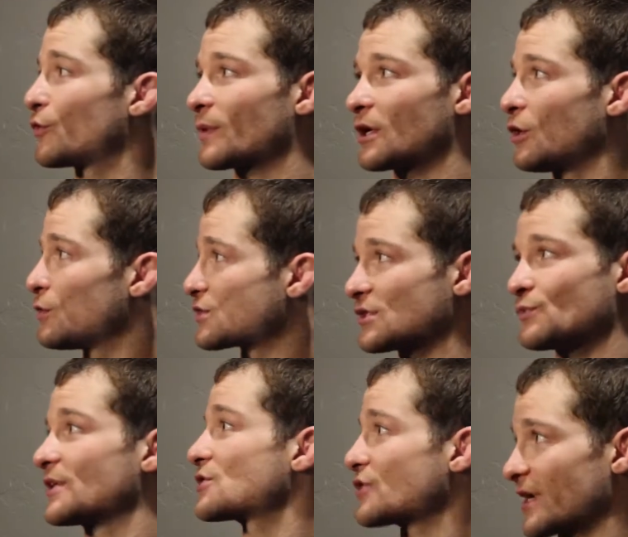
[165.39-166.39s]
third were close
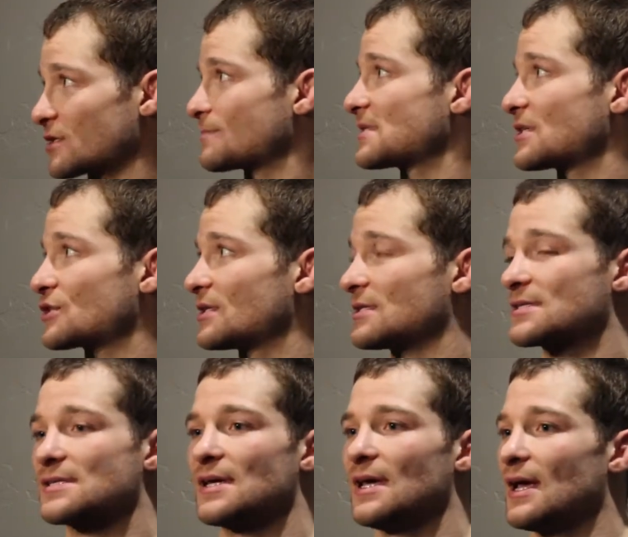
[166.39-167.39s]
because we exchanged
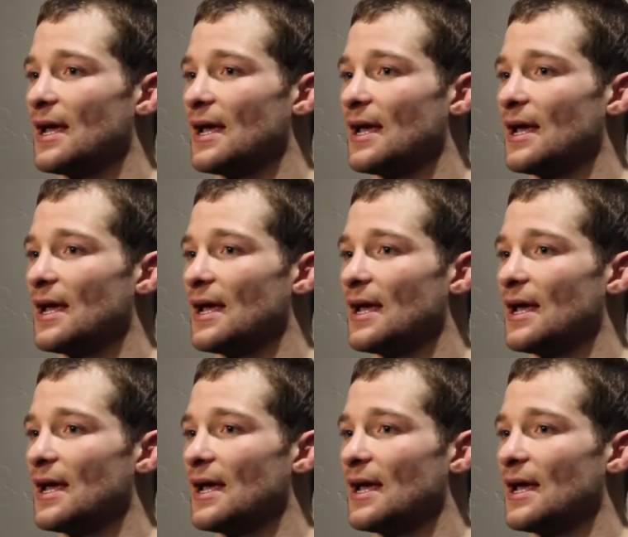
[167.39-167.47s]
positions,